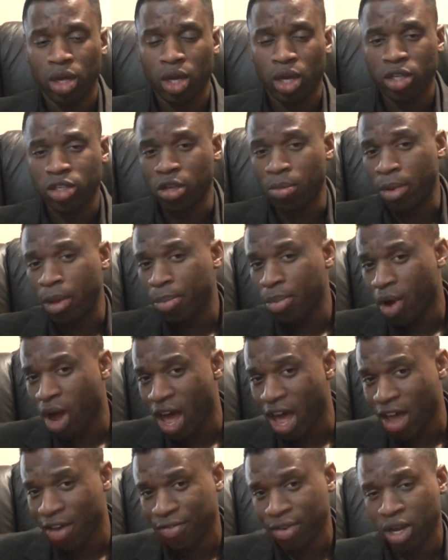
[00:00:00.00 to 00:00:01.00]
Some people
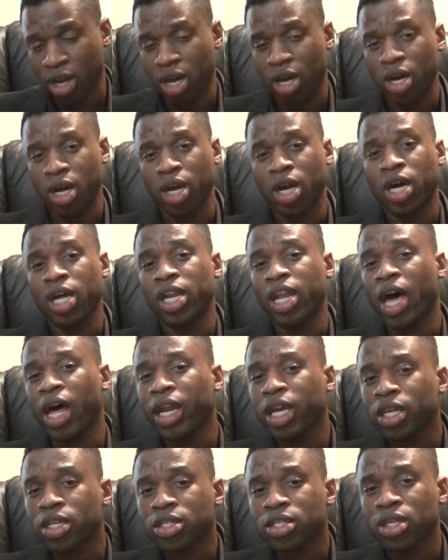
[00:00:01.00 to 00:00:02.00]
have
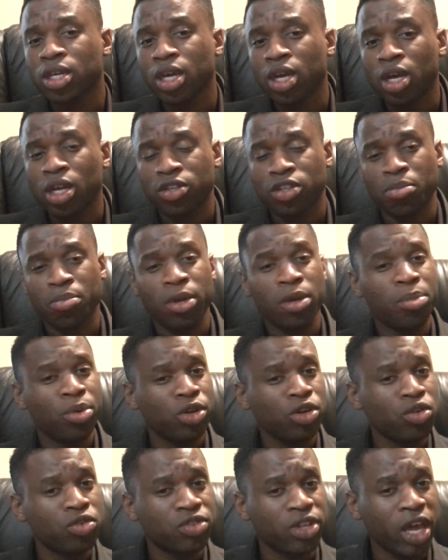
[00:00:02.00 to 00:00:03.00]
colonics. Some people
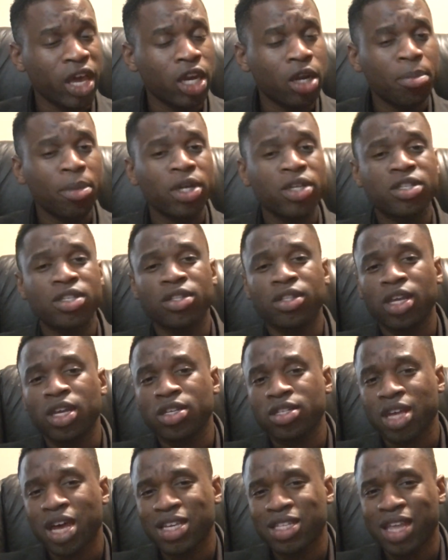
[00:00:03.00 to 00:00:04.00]
use enemas and things
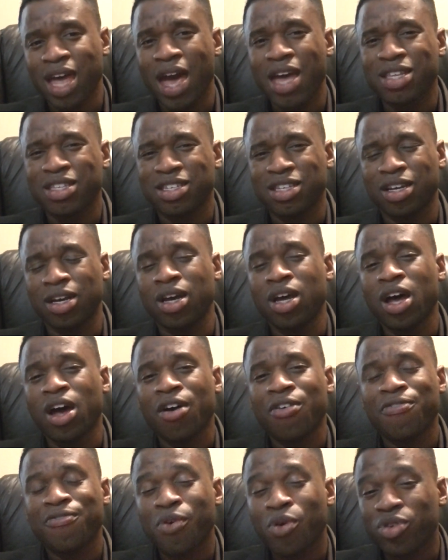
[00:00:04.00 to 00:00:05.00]
like that to
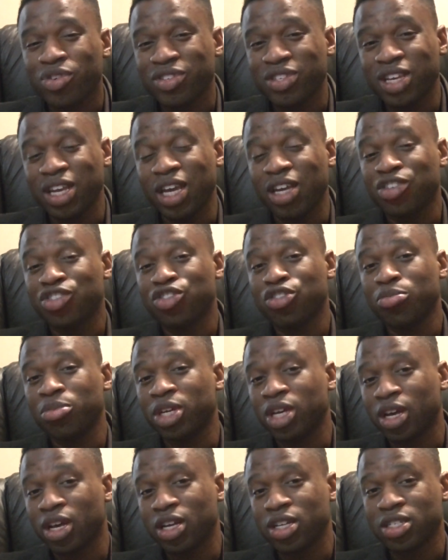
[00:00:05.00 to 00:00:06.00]
force the issue
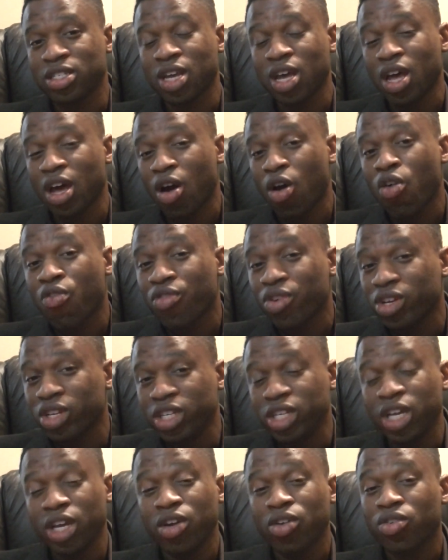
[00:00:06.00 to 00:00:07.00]
because over
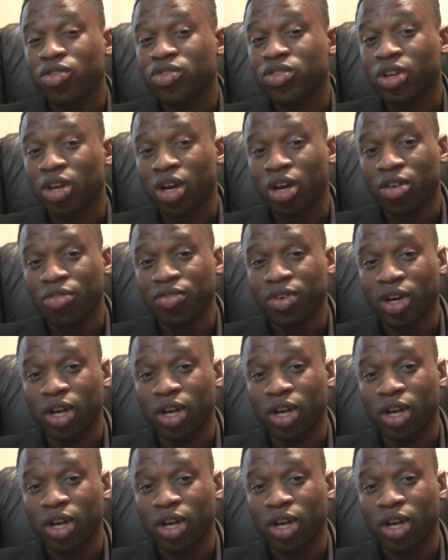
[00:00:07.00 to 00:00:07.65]
years of